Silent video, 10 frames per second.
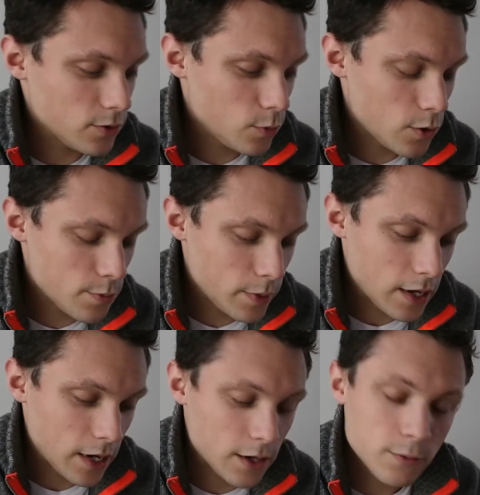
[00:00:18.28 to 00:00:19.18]
Welcome
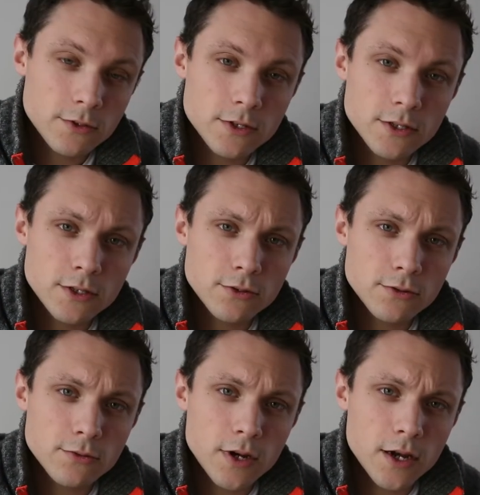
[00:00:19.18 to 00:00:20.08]
back. I wanted
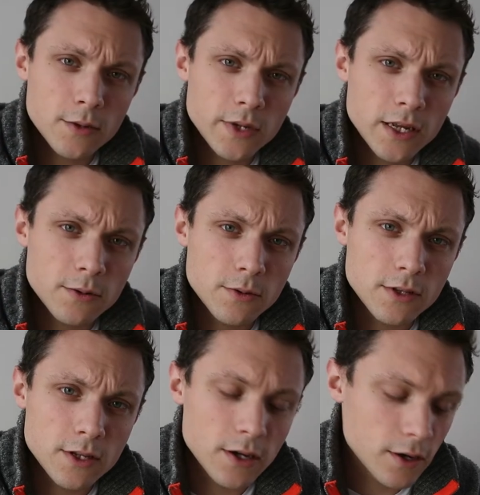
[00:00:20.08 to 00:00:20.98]
to update you
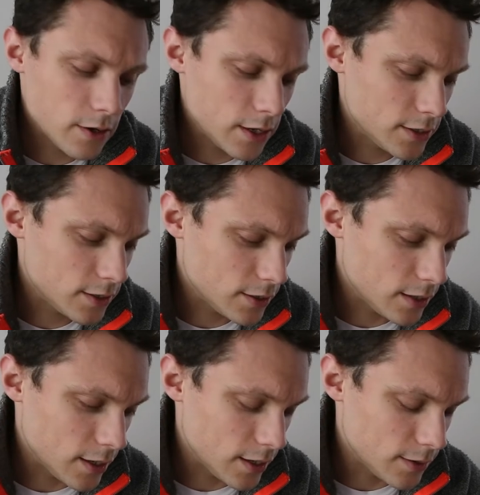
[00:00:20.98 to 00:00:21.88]
on the RS
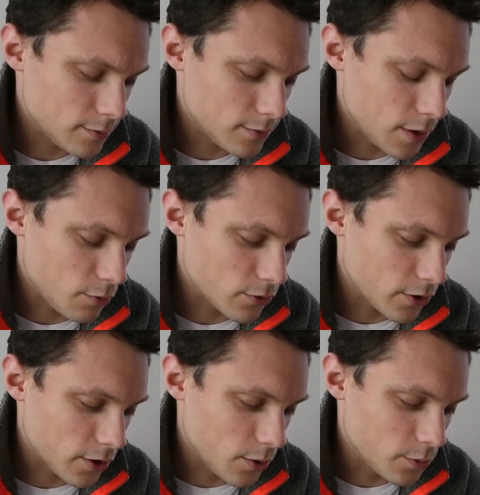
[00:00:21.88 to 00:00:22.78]
and what's
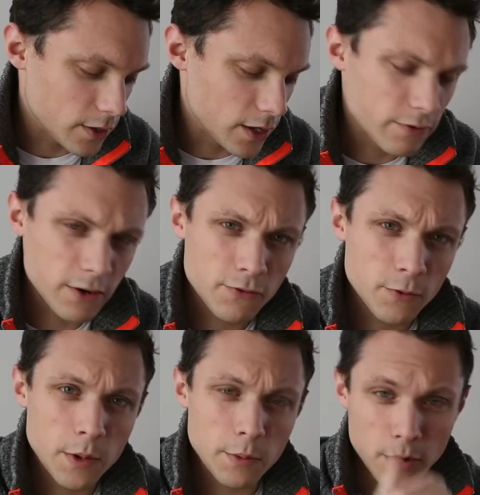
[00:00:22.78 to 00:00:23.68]
going on with it. I've had a
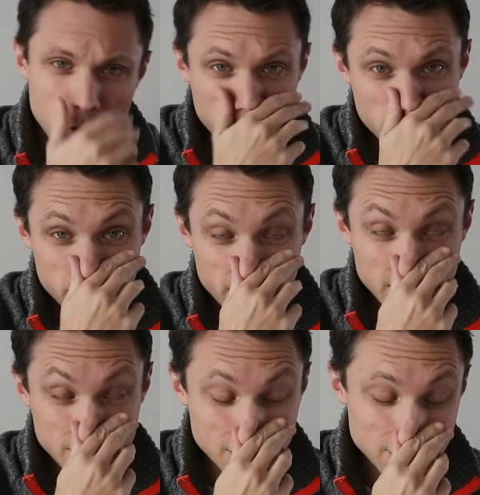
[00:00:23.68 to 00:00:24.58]
few people comment on the
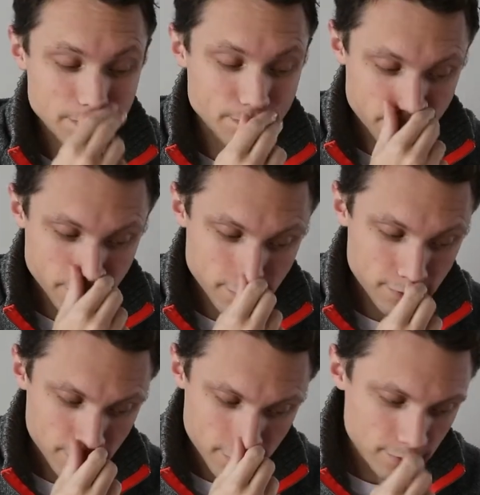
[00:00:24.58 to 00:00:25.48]
videos
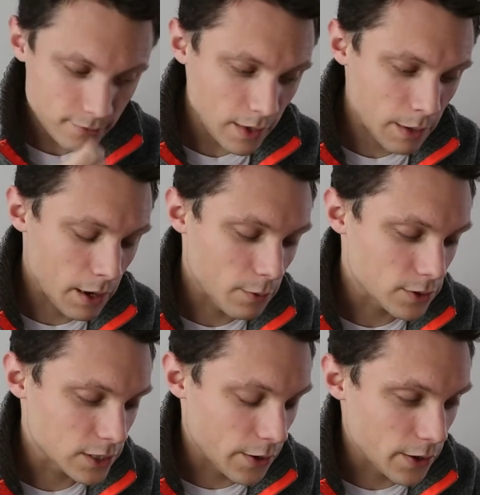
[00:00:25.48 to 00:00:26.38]
about
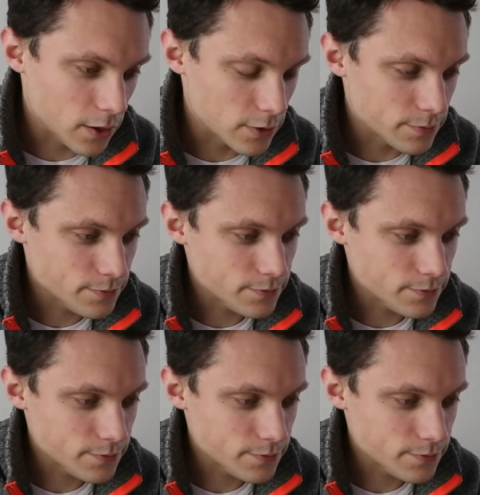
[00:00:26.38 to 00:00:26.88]
what's going on.